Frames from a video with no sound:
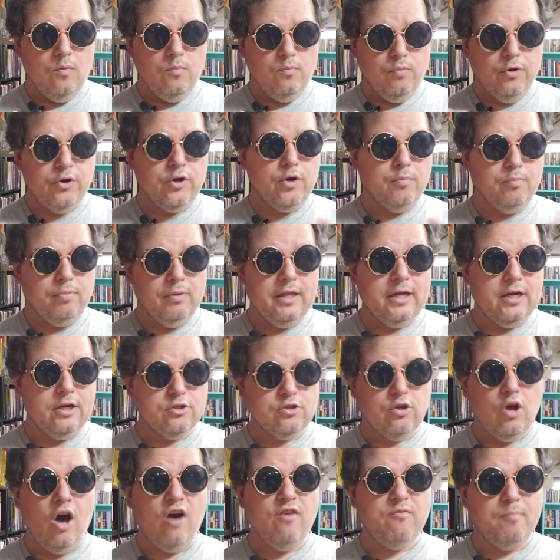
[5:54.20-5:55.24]
put your
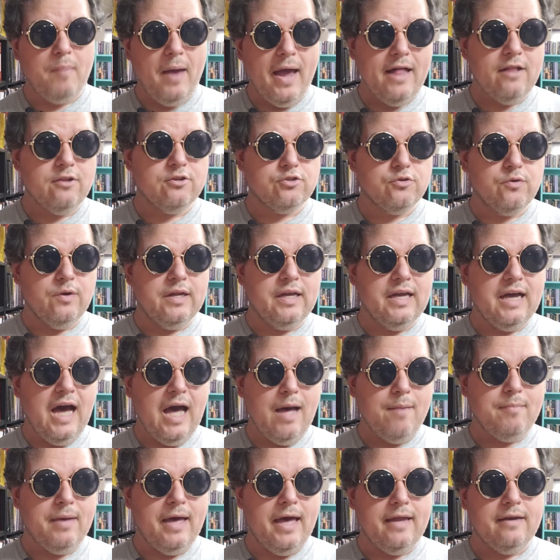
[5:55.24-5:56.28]
players off balance during
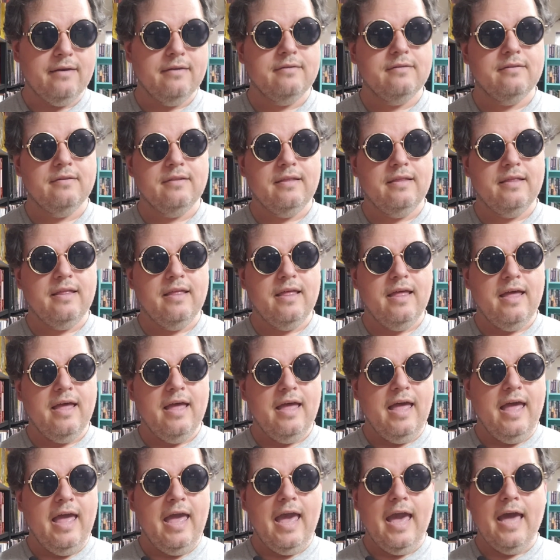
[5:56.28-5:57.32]
combat.
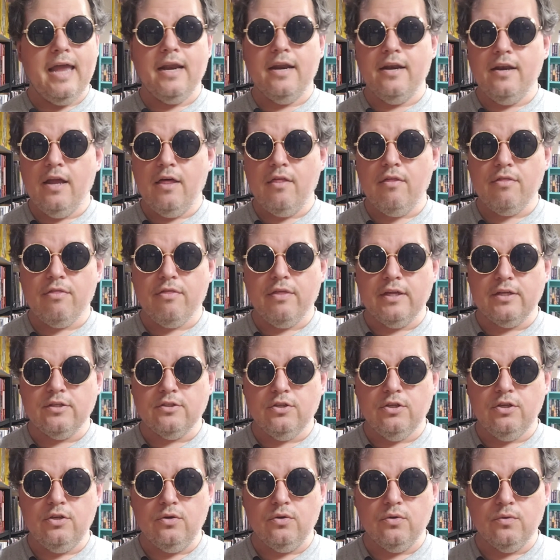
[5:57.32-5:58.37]
And another thing
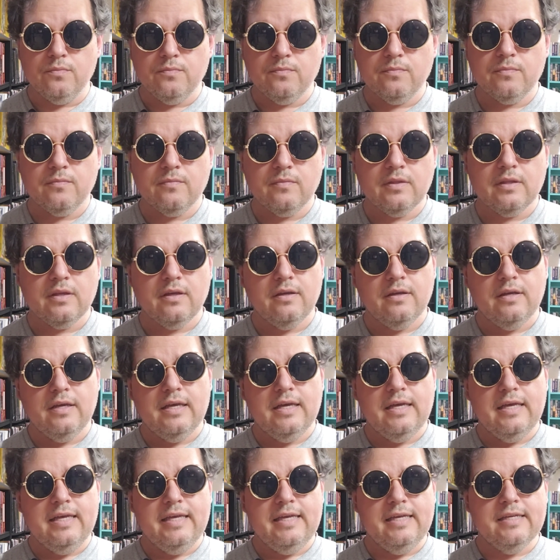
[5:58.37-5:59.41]
too
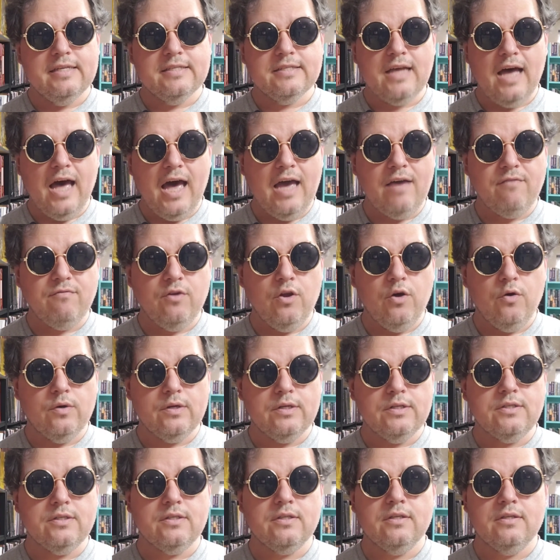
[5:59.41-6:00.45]
is I've
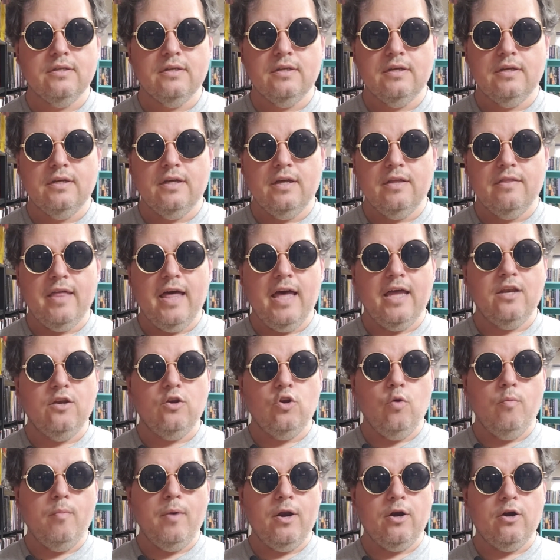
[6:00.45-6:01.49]
noticed that
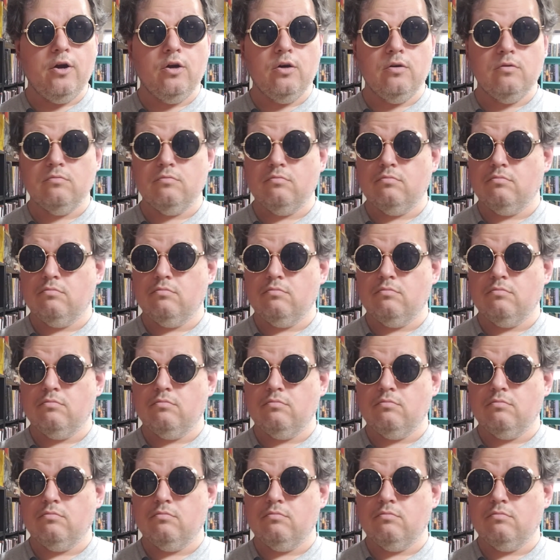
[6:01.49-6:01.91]
no matter